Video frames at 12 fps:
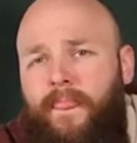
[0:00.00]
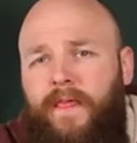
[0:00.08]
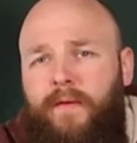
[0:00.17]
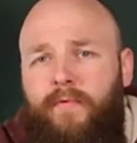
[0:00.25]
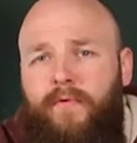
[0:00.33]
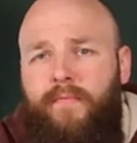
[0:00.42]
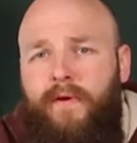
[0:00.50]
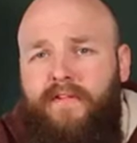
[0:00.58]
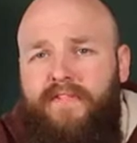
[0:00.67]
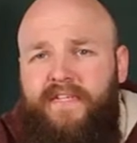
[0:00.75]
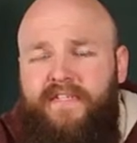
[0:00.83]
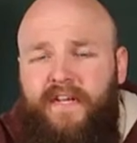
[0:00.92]
he brewed
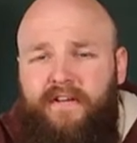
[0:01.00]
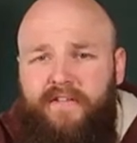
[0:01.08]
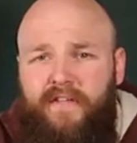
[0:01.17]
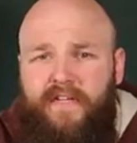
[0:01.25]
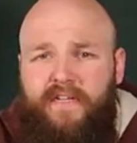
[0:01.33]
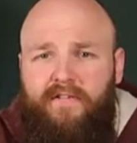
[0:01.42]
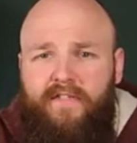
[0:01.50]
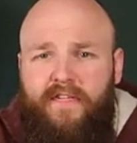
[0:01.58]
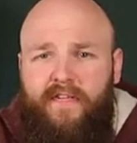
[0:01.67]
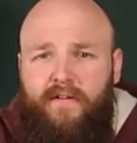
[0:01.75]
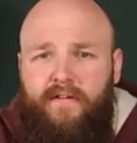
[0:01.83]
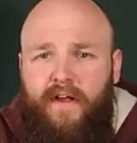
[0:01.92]
about 6,000 liters a
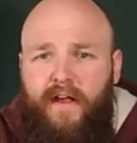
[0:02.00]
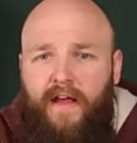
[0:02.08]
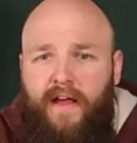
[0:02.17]
year.